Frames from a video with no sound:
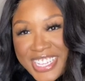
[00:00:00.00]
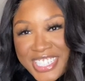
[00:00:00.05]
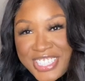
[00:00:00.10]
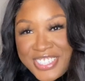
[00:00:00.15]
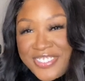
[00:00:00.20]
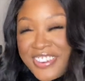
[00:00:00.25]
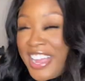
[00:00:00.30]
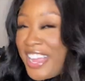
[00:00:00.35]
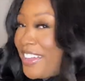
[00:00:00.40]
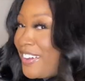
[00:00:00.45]

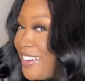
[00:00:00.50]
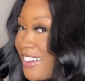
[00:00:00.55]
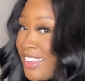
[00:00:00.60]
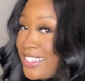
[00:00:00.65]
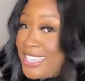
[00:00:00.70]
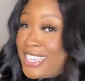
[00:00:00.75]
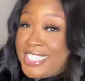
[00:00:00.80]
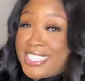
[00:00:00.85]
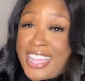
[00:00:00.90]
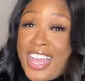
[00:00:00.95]
trial,
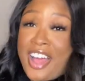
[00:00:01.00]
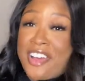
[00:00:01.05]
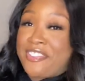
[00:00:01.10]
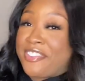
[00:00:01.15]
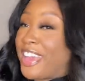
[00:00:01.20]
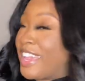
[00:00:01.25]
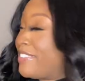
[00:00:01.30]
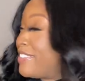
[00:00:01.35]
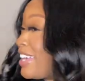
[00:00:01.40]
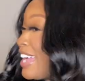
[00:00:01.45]
huh? These are y'all
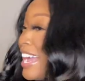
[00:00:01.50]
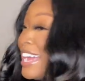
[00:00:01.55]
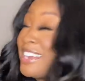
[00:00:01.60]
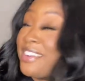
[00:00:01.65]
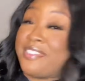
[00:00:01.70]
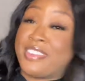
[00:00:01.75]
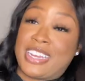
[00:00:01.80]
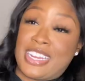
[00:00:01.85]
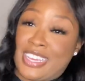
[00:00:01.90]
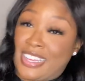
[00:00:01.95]
favorite kind
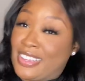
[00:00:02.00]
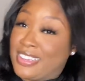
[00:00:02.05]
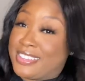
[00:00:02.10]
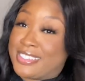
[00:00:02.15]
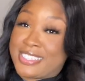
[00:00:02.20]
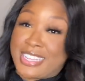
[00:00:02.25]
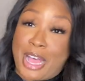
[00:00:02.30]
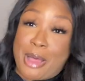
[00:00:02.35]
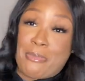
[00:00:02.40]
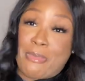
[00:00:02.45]
of
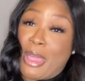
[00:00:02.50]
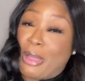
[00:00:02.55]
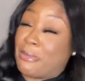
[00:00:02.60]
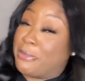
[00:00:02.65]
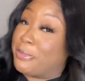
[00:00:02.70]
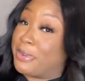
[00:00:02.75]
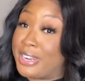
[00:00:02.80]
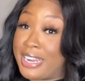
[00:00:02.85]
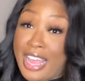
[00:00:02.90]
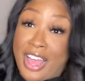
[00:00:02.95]
videos. I'm back
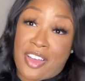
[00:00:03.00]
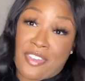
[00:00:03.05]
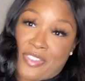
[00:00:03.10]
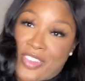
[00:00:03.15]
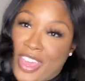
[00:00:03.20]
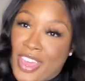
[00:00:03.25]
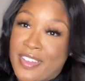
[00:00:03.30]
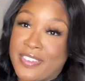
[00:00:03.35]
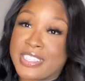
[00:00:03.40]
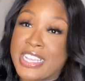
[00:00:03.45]
with one of y'all
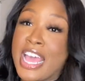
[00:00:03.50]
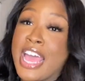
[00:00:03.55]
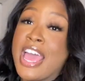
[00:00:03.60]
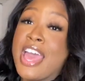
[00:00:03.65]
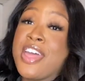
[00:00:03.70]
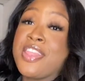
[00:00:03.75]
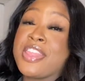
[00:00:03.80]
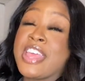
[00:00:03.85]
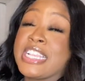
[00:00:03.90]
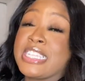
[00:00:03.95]
faves.
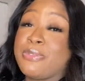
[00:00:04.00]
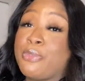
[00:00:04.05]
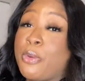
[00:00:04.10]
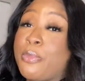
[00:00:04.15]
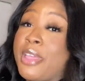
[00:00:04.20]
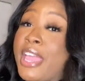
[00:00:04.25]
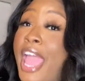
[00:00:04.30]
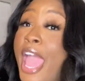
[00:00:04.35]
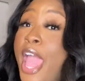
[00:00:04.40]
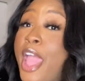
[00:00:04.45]
This will
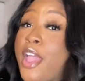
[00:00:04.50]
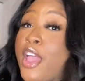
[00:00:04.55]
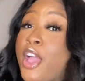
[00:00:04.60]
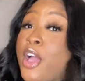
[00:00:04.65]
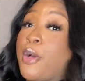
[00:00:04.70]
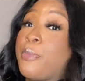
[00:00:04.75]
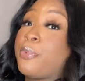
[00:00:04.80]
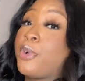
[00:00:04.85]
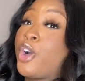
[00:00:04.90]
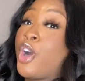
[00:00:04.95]
be a
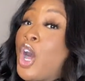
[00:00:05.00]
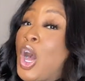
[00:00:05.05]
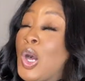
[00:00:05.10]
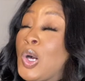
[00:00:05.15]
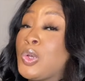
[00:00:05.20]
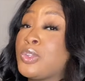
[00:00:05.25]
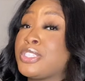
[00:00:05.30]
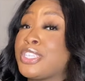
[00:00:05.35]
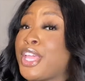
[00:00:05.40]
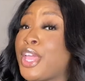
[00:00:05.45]

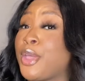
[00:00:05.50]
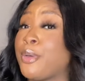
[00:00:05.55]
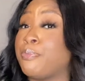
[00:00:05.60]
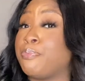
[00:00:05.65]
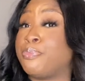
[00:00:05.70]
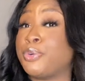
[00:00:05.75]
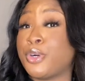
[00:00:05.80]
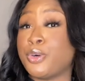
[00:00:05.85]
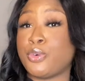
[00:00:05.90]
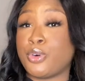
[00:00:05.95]
cozy
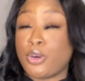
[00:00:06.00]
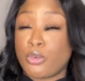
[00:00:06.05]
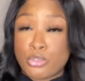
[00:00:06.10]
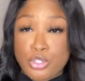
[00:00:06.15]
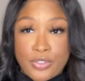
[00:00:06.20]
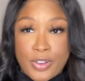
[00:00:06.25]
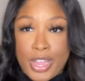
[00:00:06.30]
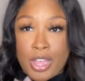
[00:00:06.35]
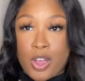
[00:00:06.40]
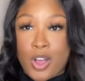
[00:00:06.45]
Boohoo
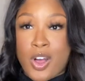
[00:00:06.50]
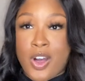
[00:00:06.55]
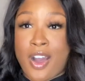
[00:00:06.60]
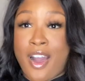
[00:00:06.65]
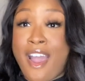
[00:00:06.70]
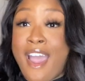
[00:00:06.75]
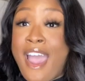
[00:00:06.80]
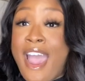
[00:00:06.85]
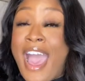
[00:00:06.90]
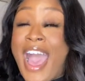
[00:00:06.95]
trial
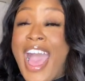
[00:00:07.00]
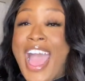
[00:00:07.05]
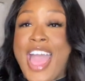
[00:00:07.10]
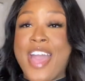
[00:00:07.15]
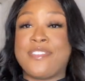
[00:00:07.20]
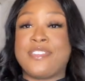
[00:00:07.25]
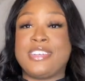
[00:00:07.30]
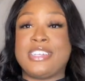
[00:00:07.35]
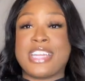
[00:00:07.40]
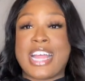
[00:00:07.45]
haul. I
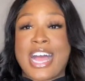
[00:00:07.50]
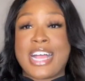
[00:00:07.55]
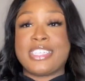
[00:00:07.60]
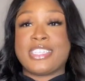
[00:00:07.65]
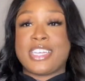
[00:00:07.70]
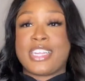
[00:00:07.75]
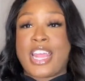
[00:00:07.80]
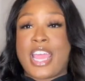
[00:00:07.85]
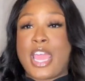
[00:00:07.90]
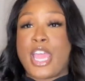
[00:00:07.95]
have not
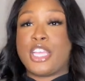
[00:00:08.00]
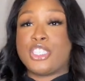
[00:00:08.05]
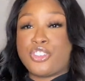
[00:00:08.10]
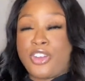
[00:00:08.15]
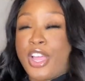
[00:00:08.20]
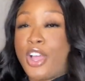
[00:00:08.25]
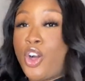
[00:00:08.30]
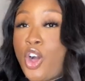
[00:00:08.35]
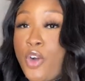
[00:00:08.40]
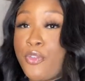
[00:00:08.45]
done a
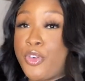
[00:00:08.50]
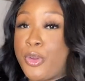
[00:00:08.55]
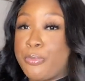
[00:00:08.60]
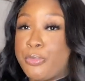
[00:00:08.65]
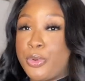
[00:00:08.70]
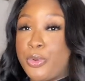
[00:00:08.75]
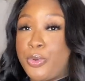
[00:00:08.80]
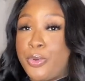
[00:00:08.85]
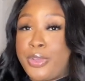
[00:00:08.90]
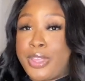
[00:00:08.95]
trial haul for
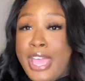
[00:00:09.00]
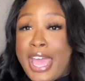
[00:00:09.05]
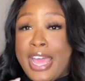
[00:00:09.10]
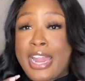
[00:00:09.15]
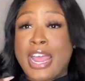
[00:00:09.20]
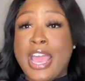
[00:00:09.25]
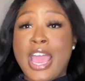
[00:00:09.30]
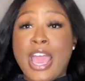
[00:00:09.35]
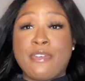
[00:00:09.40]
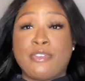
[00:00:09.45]
Boohoo
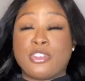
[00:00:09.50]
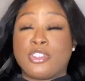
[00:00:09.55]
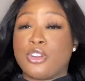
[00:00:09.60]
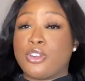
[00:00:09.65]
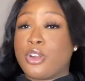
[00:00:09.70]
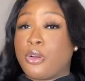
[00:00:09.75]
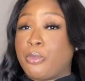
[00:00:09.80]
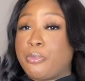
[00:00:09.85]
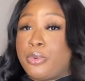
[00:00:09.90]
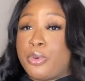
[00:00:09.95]
yet. If you don't
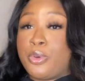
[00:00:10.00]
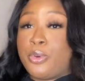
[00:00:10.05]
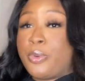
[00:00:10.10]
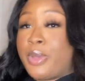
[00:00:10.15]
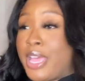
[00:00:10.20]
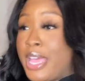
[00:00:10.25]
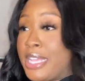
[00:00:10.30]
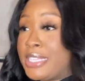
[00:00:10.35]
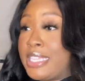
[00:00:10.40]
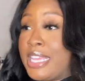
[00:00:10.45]
know what Boohoo
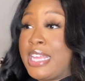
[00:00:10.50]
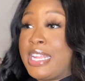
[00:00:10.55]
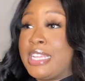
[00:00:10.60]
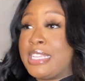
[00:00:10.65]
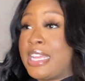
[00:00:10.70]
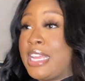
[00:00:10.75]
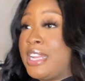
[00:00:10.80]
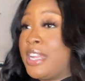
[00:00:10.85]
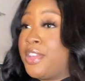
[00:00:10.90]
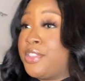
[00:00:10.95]
is, it
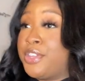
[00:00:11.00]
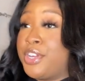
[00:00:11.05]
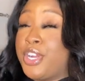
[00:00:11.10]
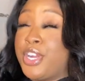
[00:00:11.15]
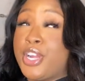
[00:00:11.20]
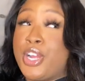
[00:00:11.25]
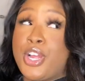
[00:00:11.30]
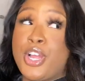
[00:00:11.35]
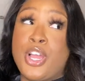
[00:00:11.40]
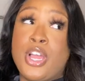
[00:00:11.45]
is
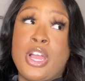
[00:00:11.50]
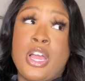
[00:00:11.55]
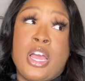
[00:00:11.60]
another